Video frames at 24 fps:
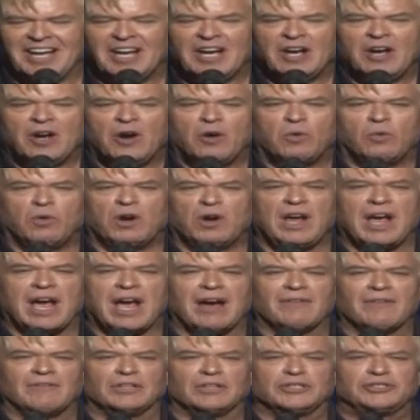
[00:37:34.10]
We
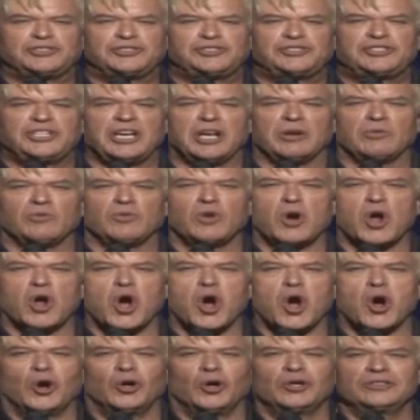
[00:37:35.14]
have a shit road.